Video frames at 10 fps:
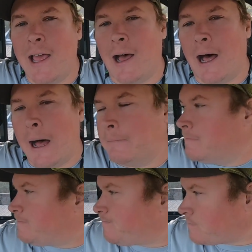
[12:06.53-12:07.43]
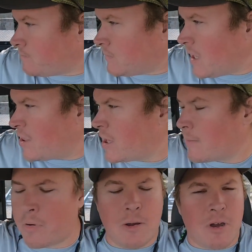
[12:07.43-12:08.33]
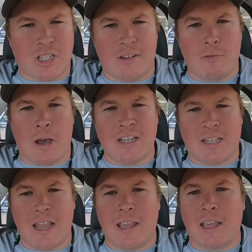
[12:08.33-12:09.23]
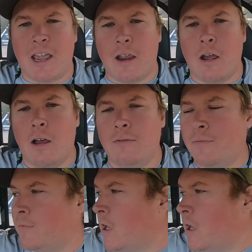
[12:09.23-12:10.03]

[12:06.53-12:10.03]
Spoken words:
I think pretty much everybody's taken care of